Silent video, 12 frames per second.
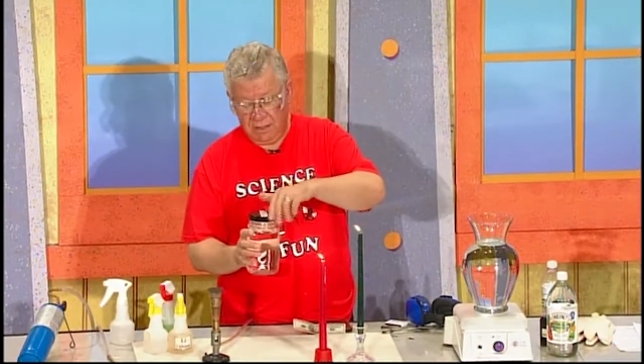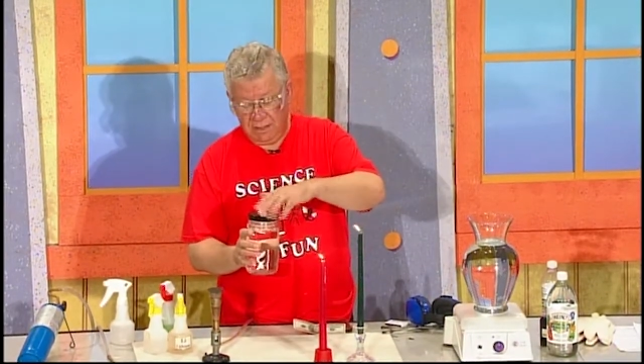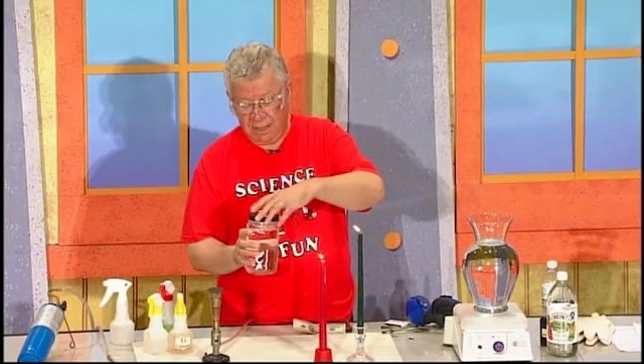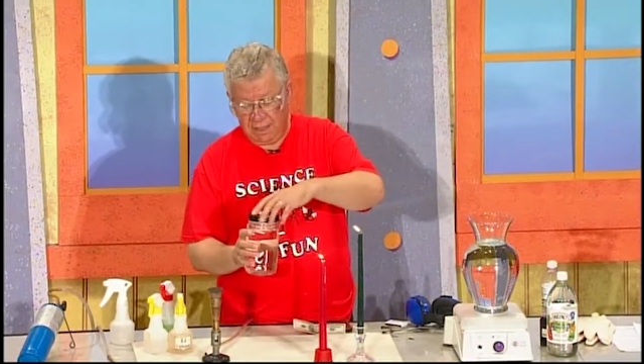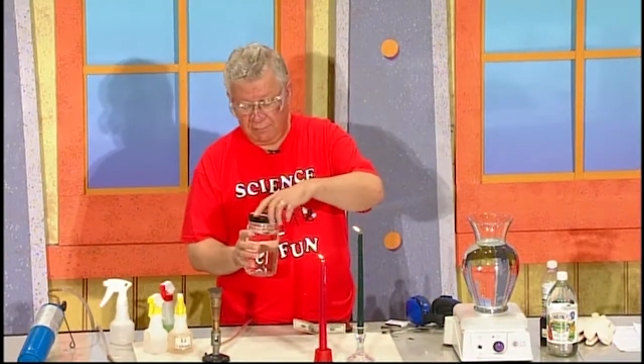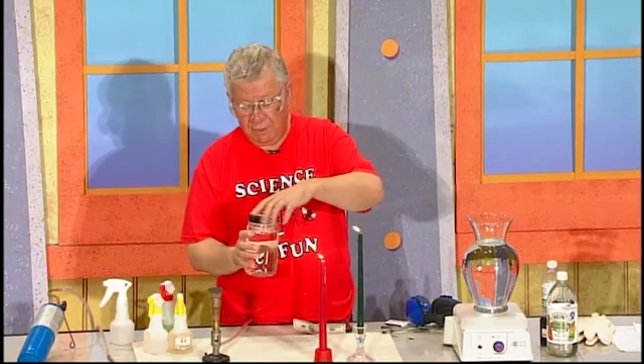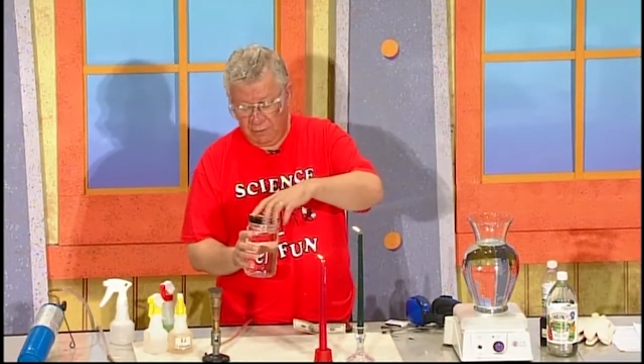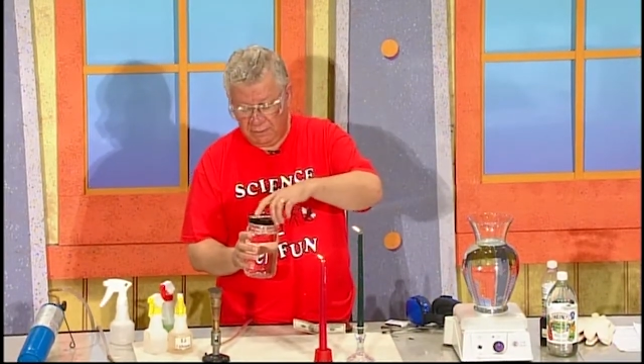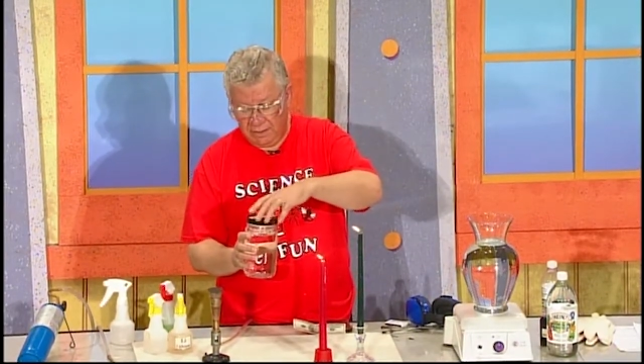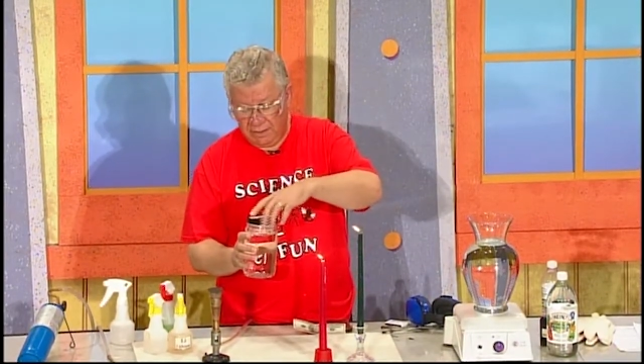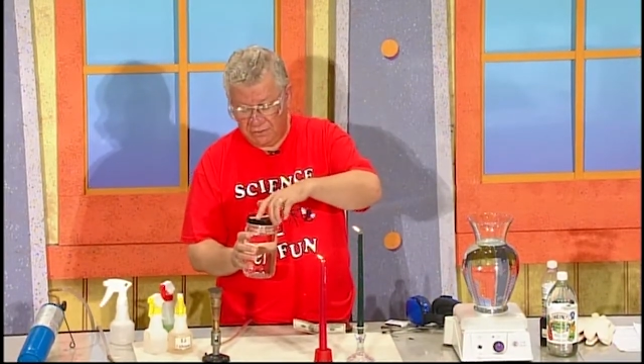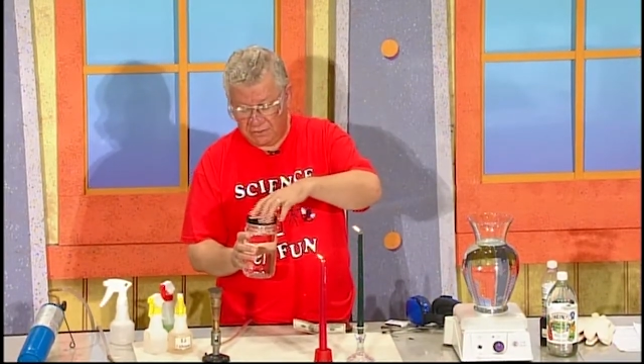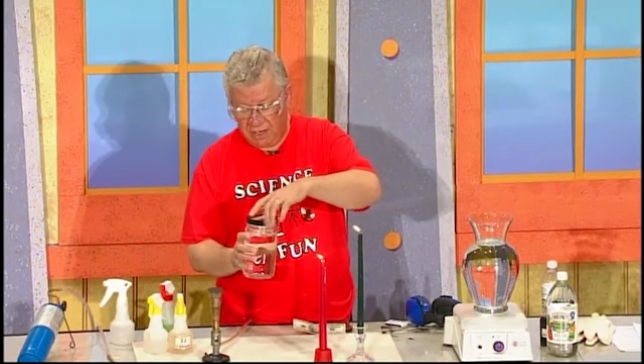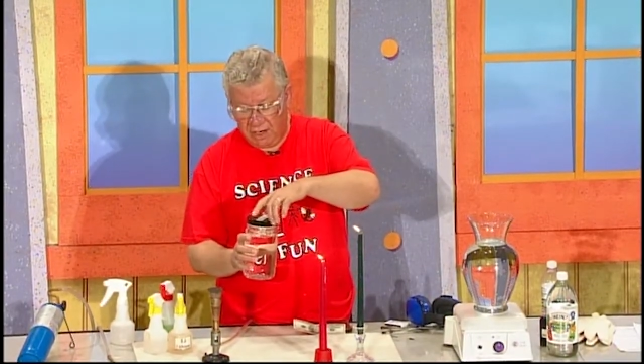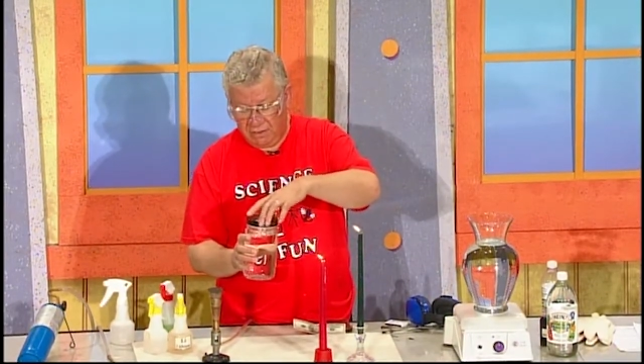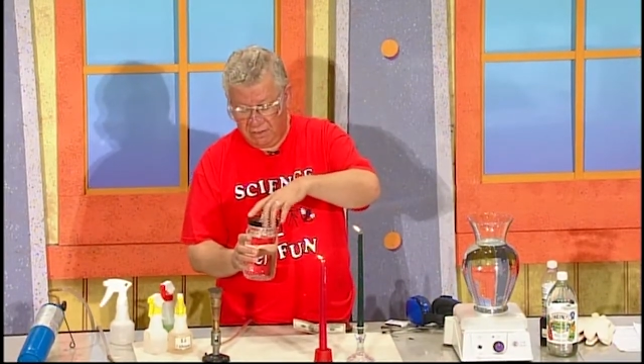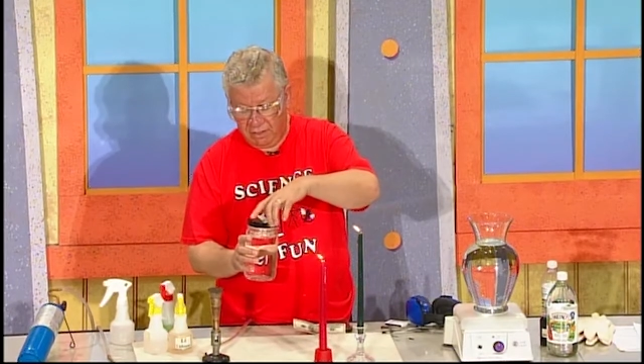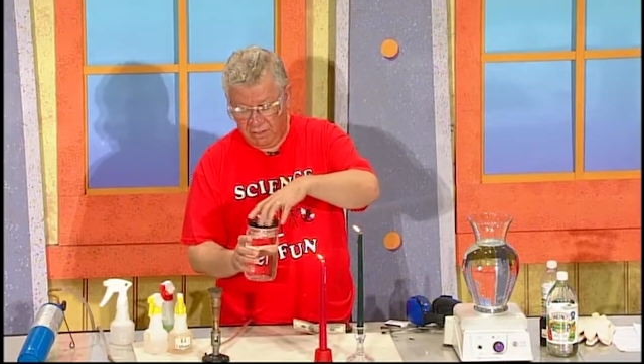I'm holding a
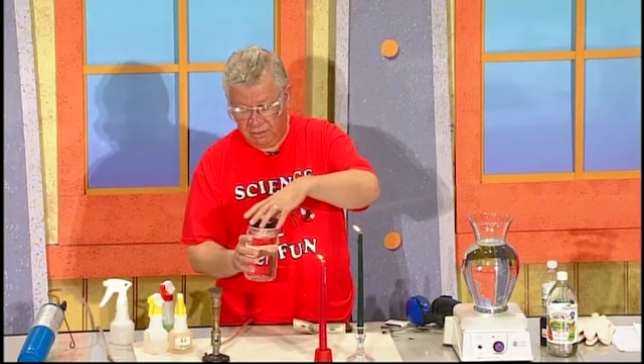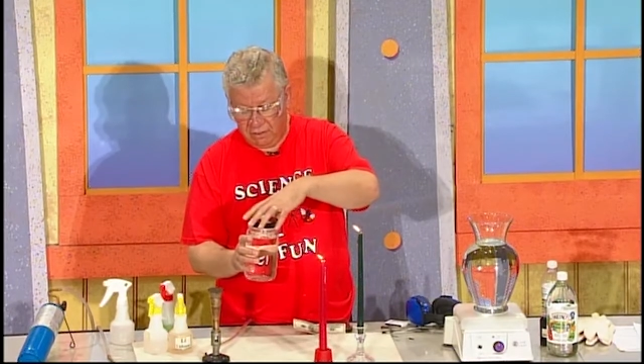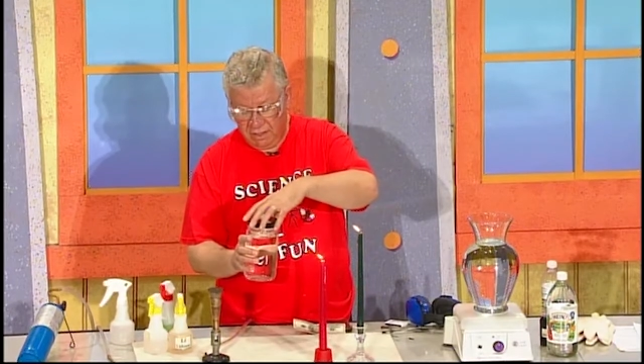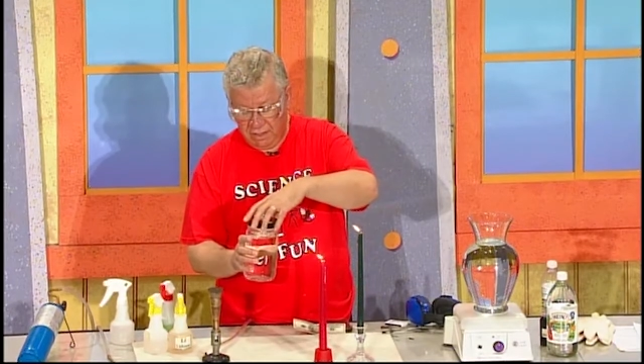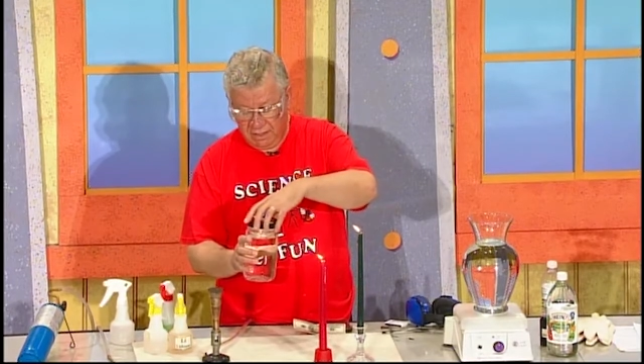jar here,